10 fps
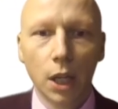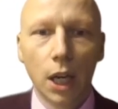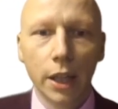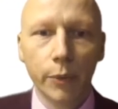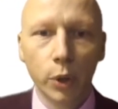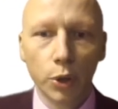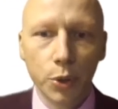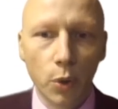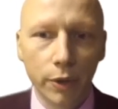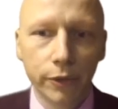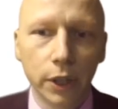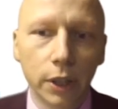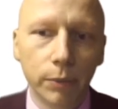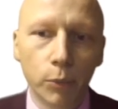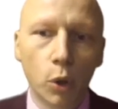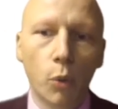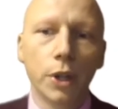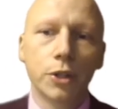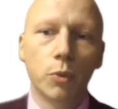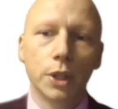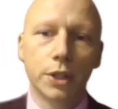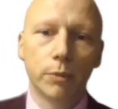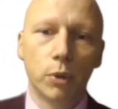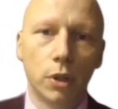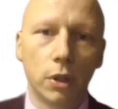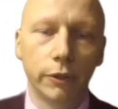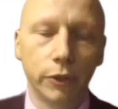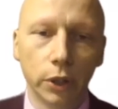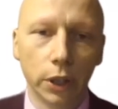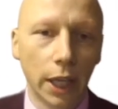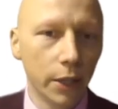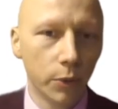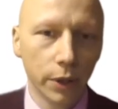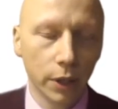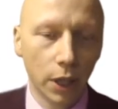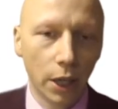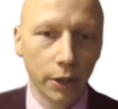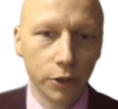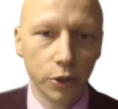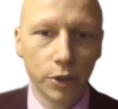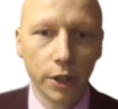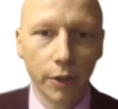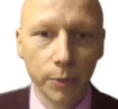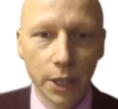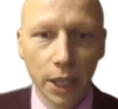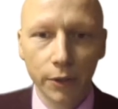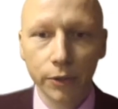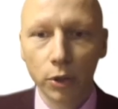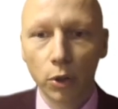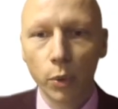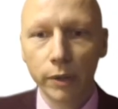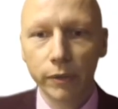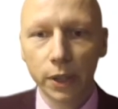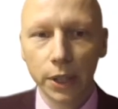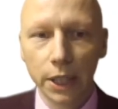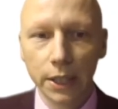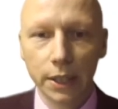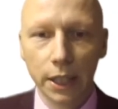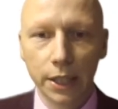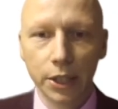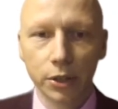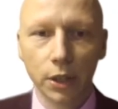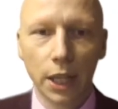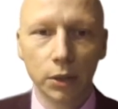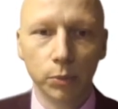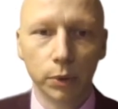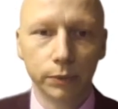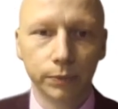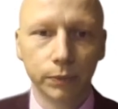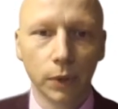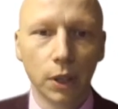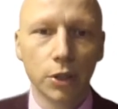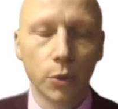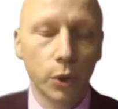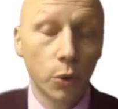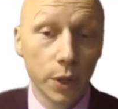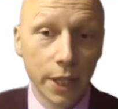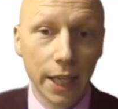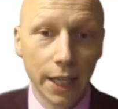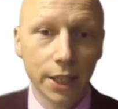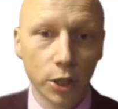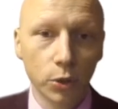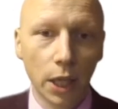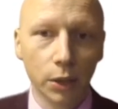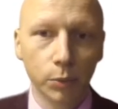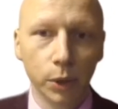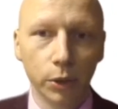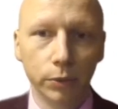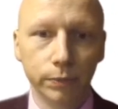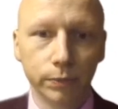And then we also offer more one-to-one support for anyone that either chooses it themselves or we feel needs that additional help. So we're always here to help you.